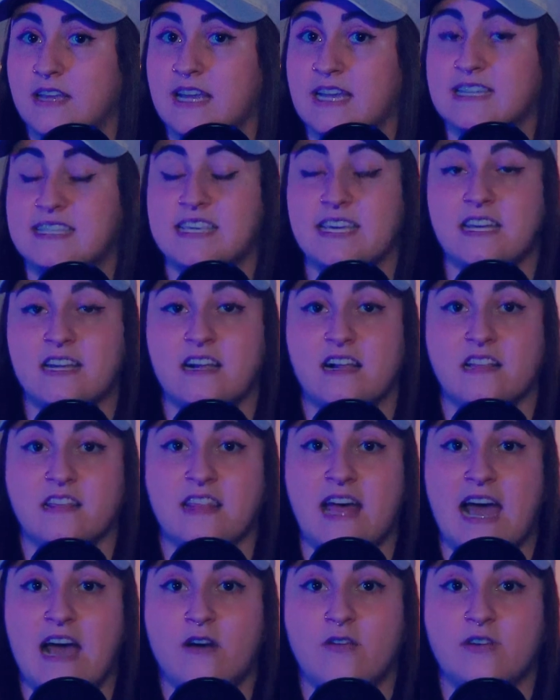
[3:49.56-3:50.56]
it's going to
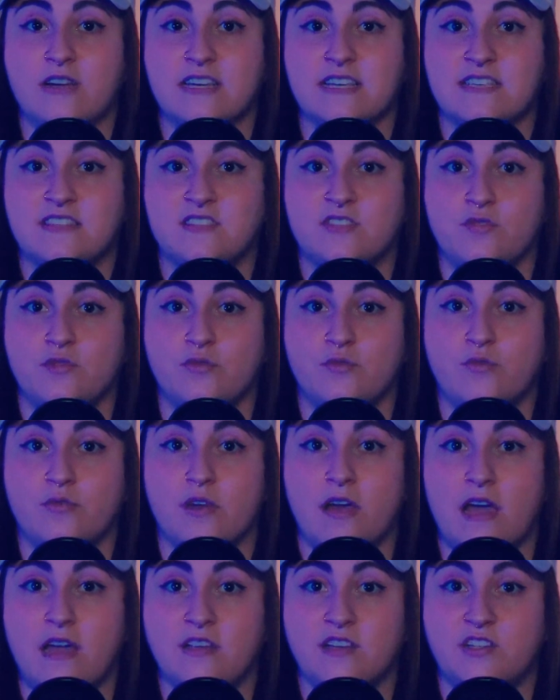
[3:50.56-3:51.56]
allow us
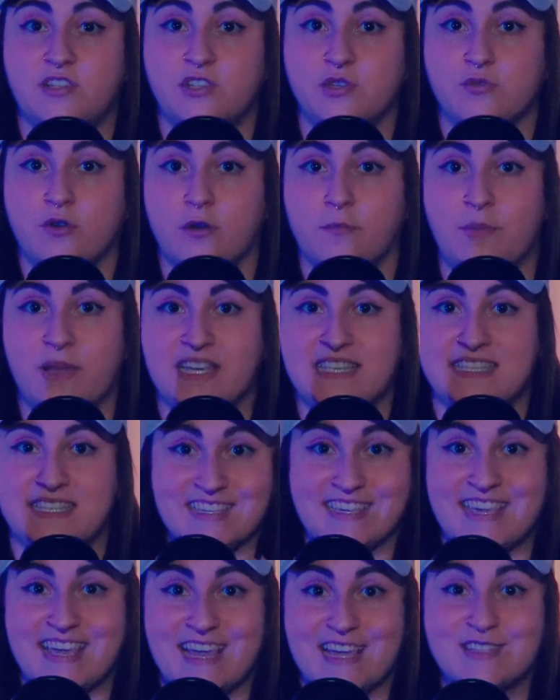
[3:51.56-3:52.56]
to do our best
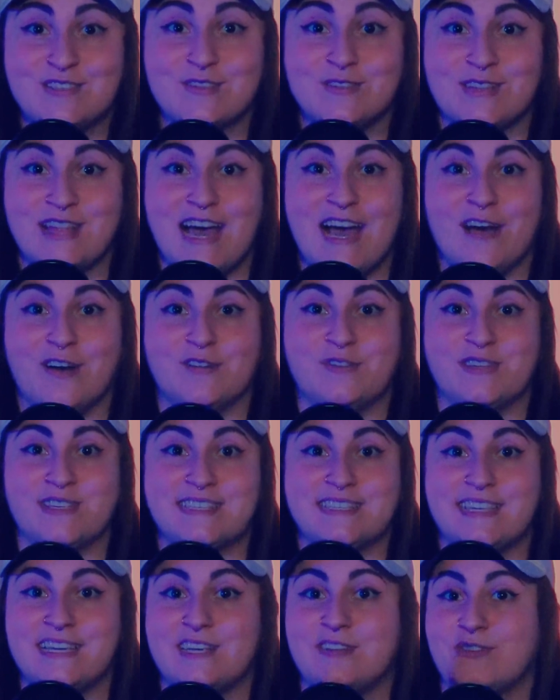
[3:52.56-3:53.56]
to cancel out the
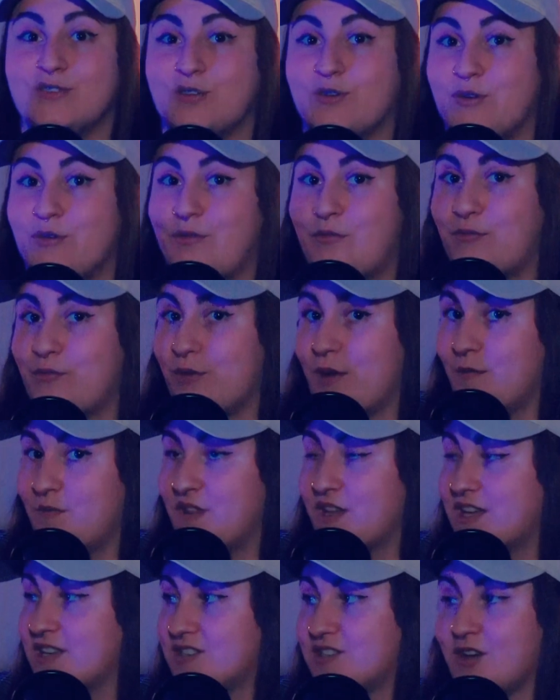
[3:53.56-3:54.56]
signal from
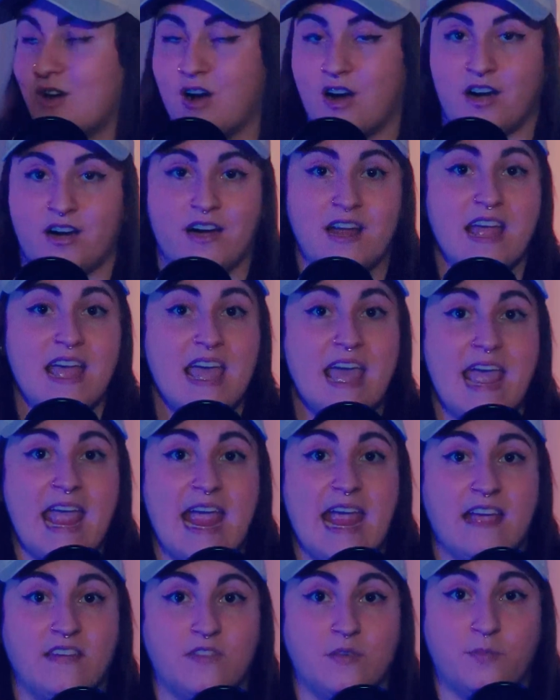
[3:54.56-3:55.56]
the guitar
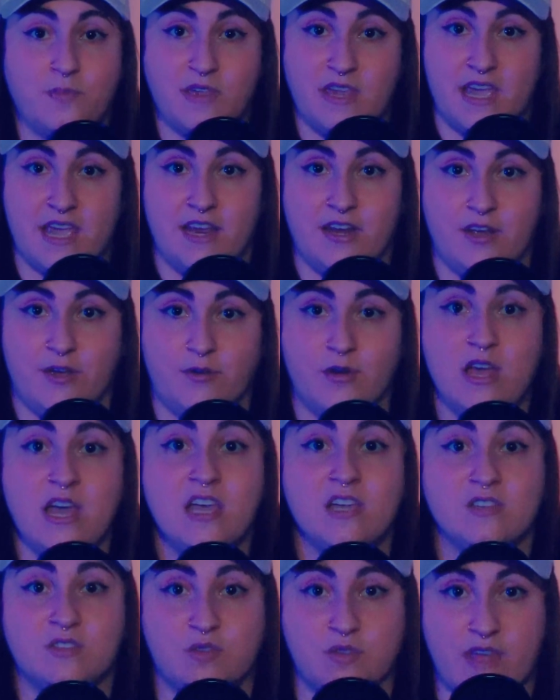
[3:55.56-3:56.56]
and the
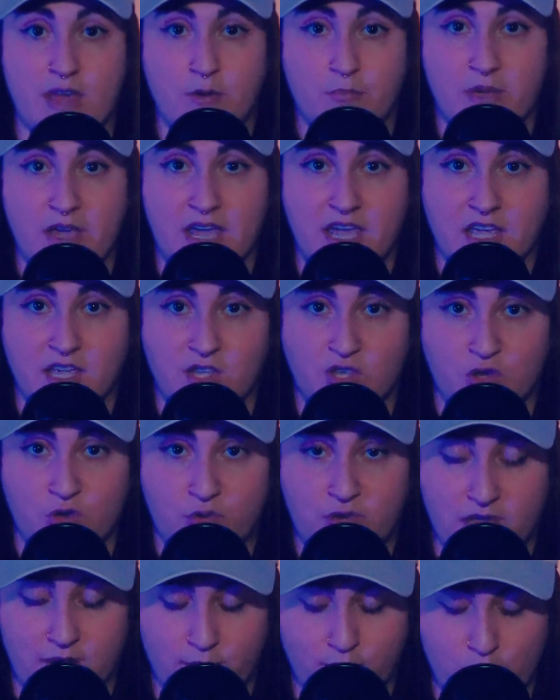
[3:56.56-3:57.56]
piano, so that way you
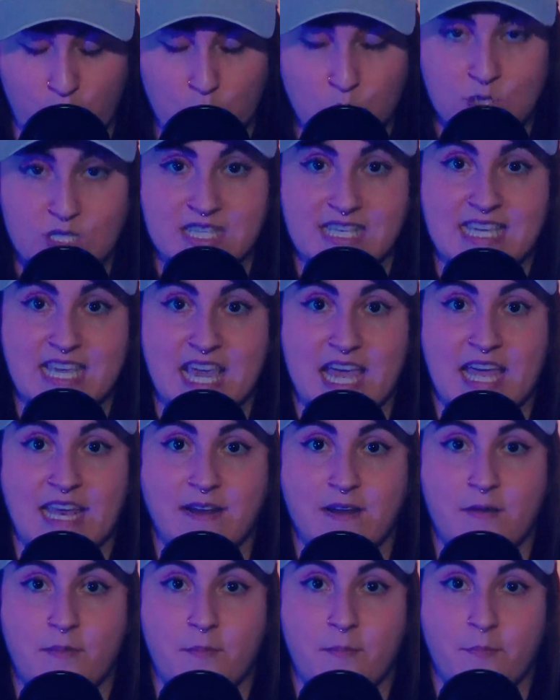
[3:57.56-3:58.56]
can mostly get
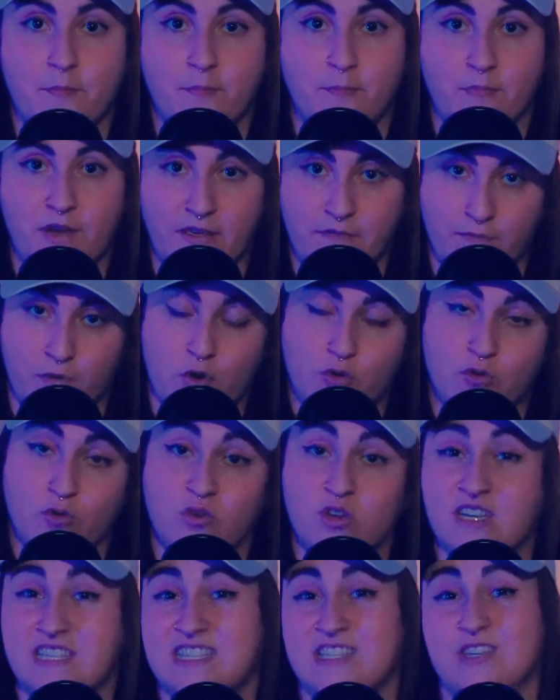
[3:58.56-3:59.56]
my vocal,
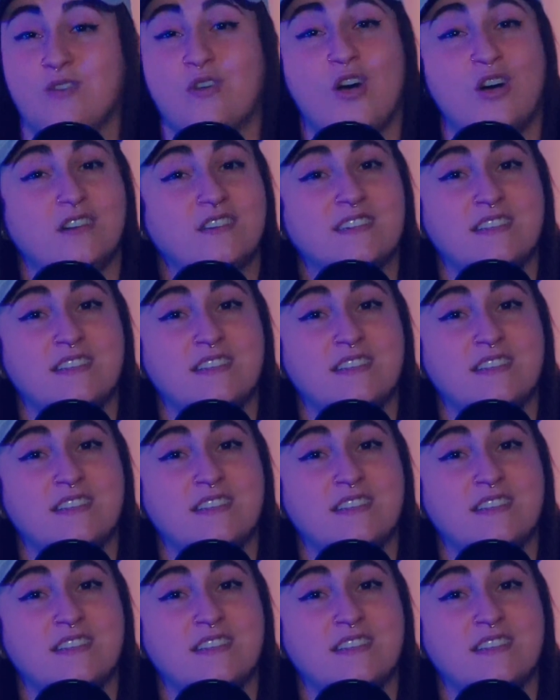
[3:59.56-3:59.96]
because there are